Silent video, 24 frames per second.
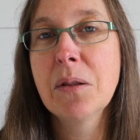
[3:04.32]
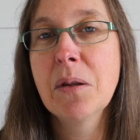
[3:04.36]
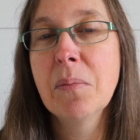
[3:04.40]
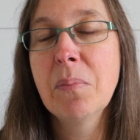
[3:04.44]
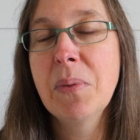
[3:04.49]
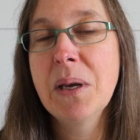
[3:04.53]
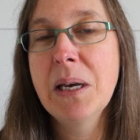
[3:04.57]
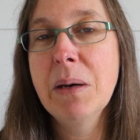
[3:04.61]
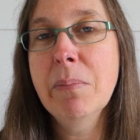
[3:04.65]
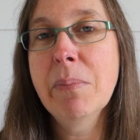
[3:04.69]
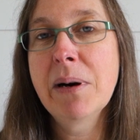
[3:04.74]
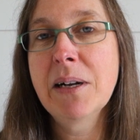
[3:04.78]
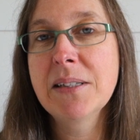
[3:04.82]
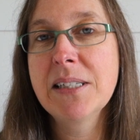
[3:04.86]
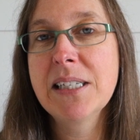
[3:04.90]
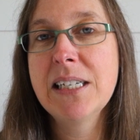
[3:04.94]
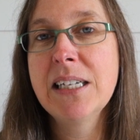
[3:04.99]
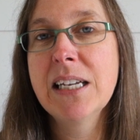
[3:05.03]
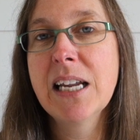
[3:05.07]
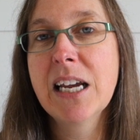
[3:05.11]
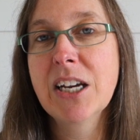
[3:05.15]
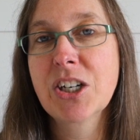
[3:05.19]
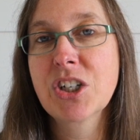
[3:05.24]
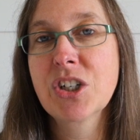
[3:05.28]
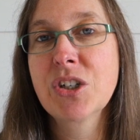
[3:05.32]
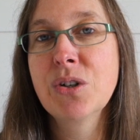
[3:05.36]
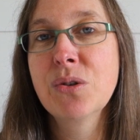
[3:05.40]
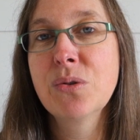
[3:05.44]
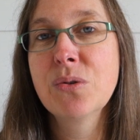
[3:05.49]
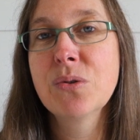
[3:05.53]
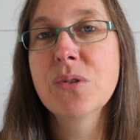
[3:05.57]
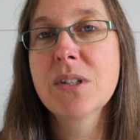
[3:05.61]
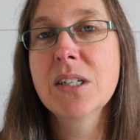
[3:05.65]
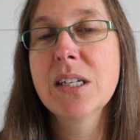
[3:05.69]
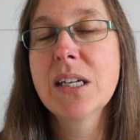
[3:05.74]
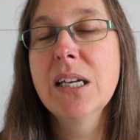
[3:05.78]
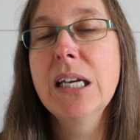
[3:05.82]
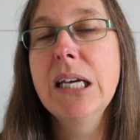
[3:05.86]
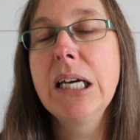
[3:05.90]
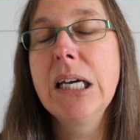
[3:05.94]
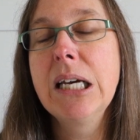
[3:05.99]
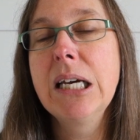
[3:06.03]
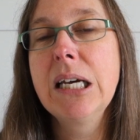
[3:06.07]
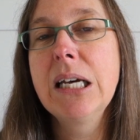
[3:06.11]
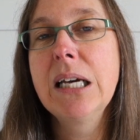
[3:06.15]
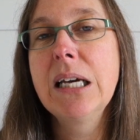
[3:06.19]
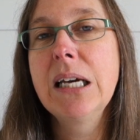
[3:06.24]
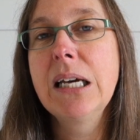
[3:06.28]
the big multinationals,
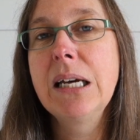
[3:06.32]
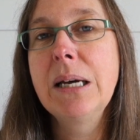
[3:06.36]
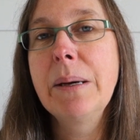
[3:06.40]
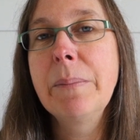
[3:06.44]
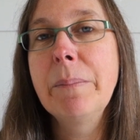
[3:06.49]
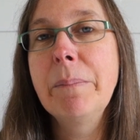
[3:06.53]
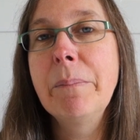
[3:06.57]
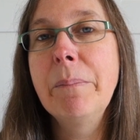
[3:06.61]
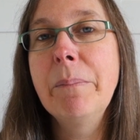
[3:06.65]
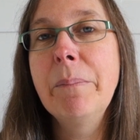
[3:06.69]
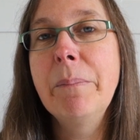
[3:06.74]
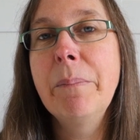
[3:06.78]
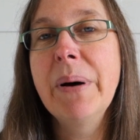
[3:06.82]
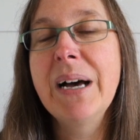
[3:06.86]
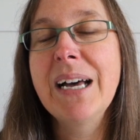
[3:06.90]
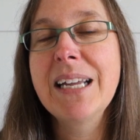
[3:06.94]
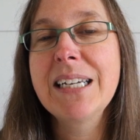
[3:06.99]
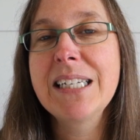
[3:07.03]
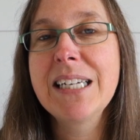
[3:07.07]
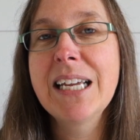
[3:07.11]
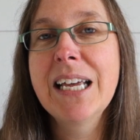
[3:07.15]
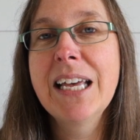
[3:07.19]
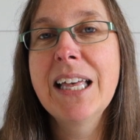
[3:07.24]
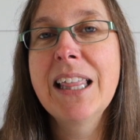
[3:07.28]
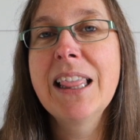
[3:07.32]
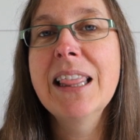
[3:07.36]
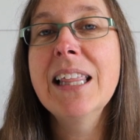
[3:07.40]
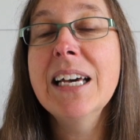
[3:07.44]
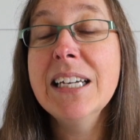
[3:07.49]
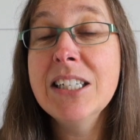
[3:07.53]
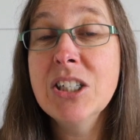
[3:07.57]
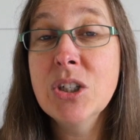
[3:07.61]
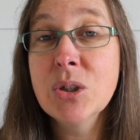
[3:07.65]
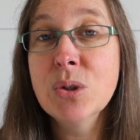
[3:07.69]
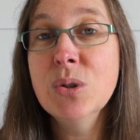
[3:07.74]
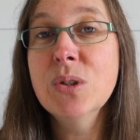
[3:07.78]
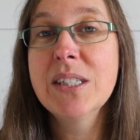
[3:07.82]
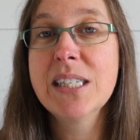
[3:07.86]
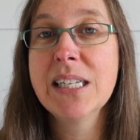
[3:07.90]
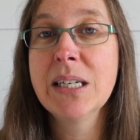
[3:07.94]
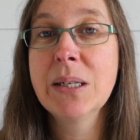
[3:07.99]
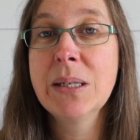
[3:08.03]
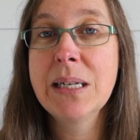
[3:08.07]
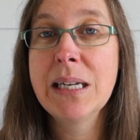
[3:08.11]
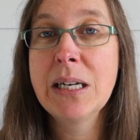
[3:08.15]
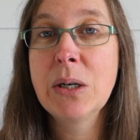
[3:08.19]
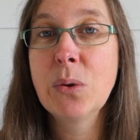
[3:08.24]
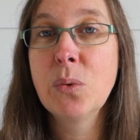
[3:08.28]
but they do
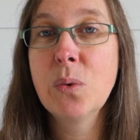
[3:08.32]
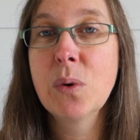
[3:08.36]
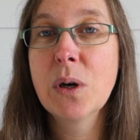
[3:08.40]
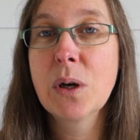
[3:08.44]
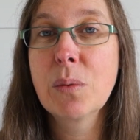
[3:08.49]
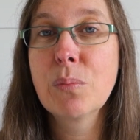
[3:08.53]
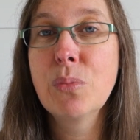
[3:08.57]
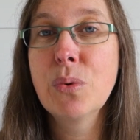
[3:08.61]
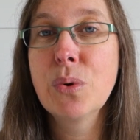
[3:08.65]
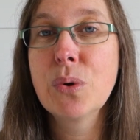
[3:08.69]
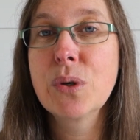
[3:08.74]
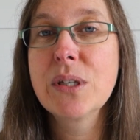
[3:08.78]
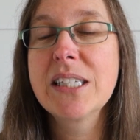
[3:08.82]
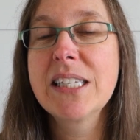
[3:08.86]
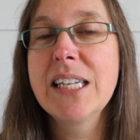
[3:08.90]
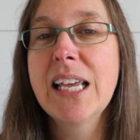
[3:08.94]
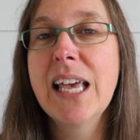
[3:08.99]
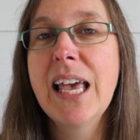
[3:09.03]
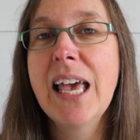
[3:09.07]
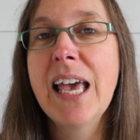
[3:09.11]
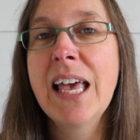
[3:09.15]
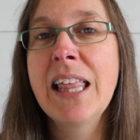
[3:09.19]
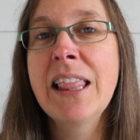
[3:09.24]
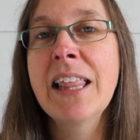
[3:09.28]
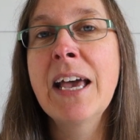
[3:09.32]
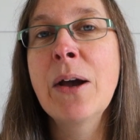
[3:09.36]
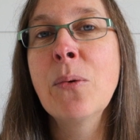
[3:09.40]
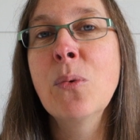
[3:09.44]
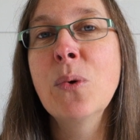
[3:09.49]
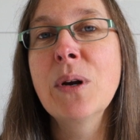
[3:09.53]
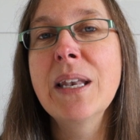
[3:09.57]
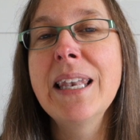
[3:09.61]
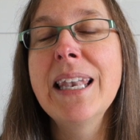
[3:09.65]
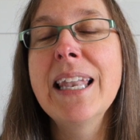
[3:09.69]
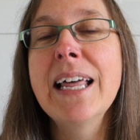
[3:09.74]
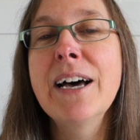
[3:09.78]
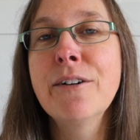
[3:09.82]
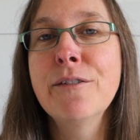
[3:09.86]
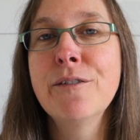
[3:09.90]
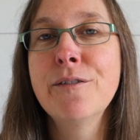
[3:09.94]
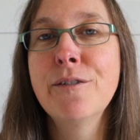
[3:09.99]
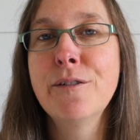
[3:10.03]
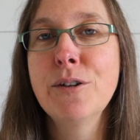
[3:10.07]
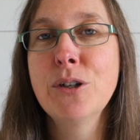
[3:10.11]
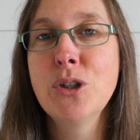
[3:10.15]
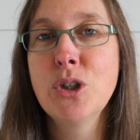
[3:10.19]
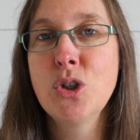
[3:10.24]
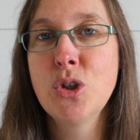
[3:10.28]
sell needlework books, and they would
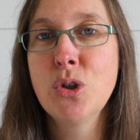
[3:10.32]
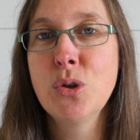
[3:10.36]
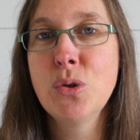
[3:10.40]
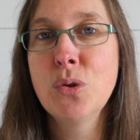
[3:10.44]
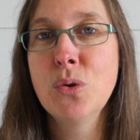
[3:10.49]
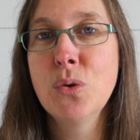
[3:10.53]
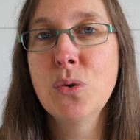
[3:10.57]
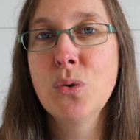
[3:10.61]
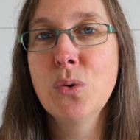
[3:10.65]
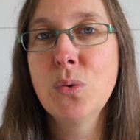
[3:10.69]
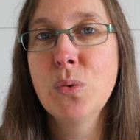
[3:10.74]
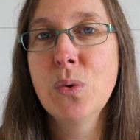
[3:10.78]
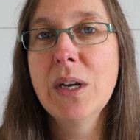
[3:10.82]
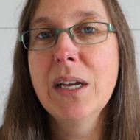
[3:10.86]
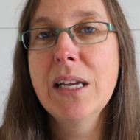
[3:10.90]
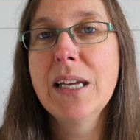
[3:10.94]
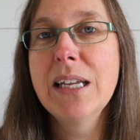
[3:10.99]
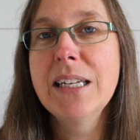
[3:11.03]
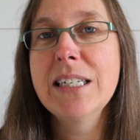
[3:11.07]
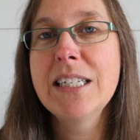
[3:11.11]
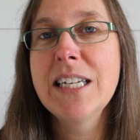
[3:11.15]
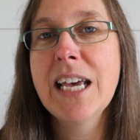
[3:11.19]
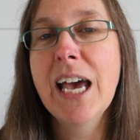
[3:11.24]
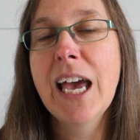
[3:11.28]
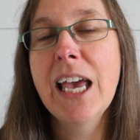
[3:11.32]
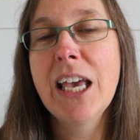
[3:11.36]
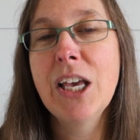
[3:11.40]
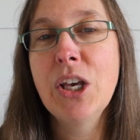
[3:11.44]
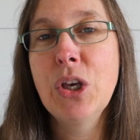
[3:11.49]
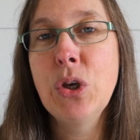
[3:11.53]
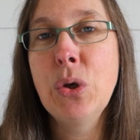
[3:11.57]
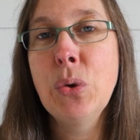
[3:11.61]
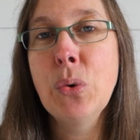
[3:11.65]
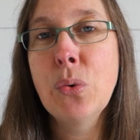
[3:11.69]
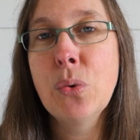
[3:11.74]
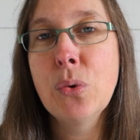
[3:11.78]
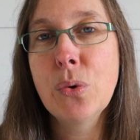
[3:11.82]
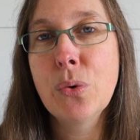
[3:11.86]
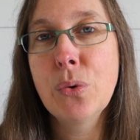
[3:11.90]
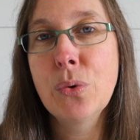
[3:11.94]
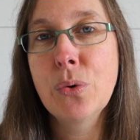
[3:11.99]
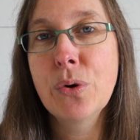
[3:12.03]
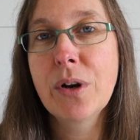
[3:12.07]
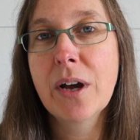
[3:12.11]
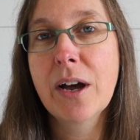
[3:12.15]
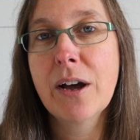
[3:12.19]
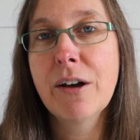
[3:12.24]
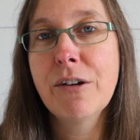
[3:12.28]
love to take your
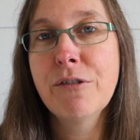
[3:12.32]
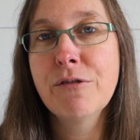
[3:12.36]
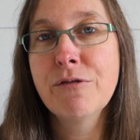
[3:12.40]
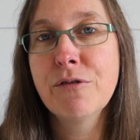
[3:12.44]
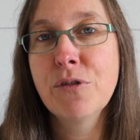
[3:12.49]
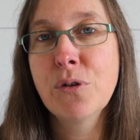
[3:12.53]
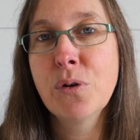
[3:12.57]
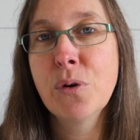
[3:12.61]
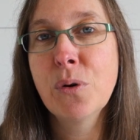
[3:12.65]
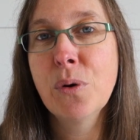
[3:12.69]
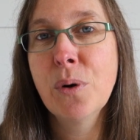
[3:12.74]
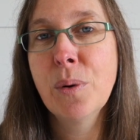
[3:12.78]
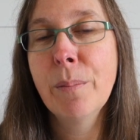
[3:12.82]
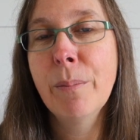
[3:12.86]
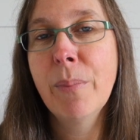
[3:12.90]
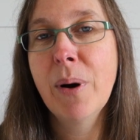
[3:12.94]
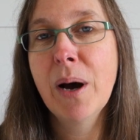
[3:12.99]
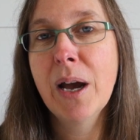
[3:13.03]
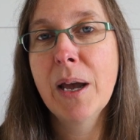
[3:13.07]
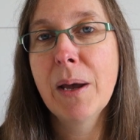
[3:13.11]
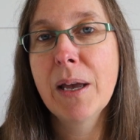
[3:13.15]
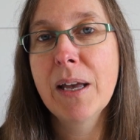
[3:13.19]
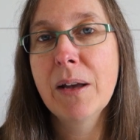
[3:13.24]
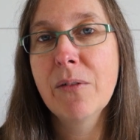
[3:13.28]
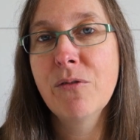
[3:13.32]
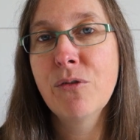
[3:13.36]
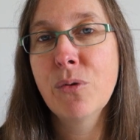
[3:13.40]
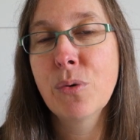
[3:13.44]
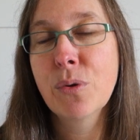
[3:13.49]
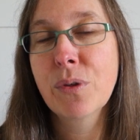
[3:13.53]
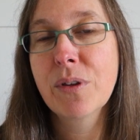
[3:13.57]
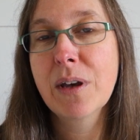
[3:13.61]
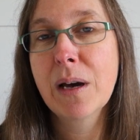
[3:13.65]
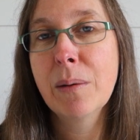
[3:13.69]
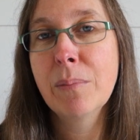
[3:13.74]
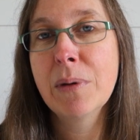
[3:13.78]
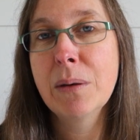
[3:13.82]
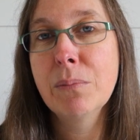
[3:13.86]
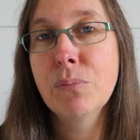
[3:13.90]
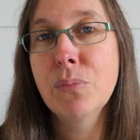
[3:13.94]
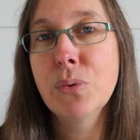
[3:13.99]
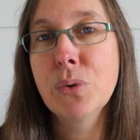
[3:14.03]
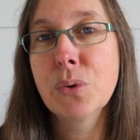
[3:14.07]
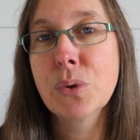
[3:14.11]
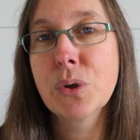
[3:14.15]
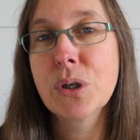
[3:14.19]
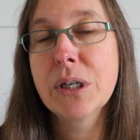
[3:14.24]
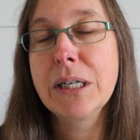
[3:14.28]
order for my forthcoming
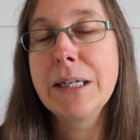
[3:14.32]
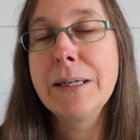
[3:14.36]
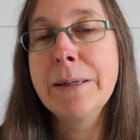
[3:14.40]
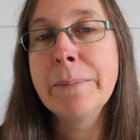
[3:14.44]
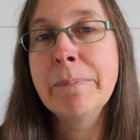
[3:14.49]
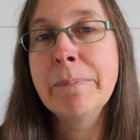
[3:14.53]
book.